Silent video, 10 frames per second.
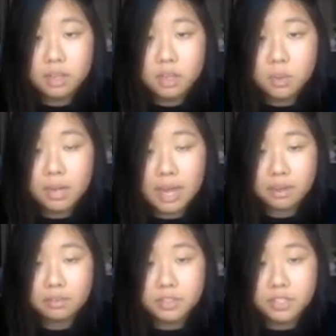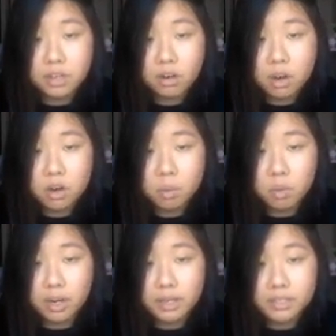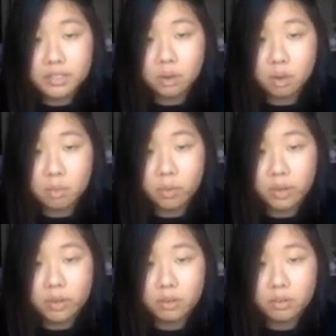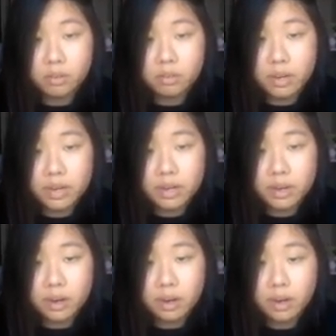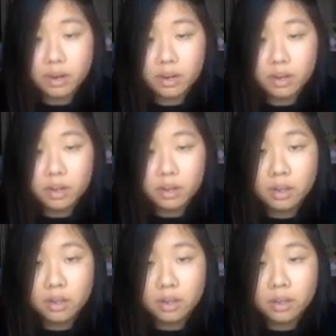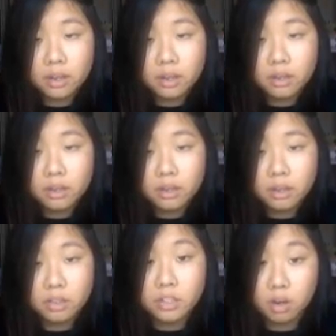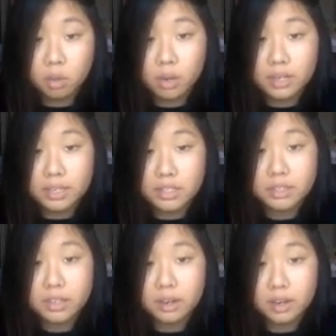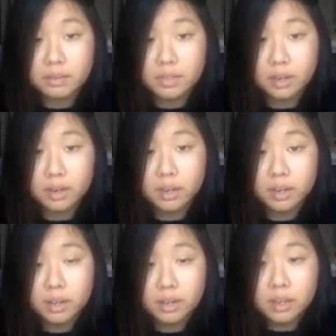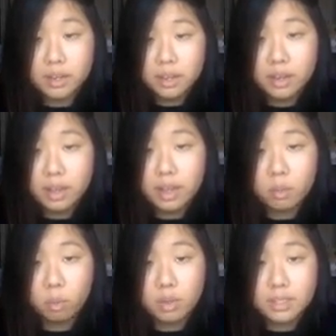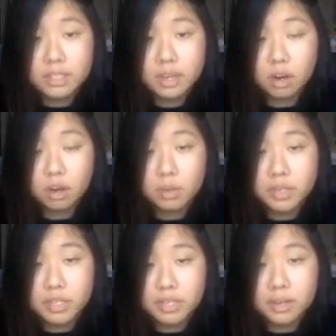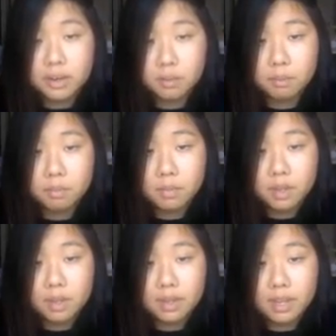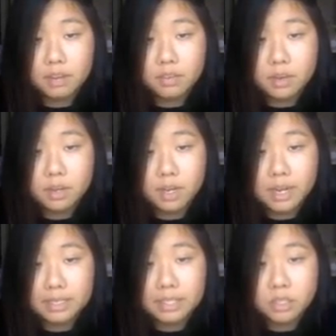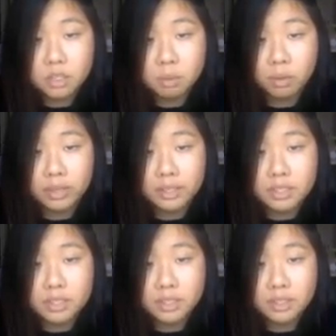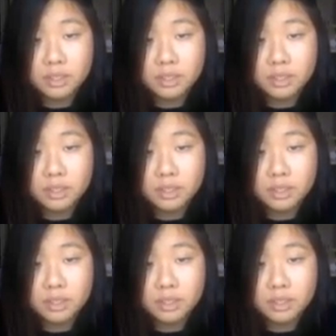you would have 0, 1, so a point right here, or 0, 1 is here, I'm sorry, and 1, 0, which is here. And if you connect these 2 points,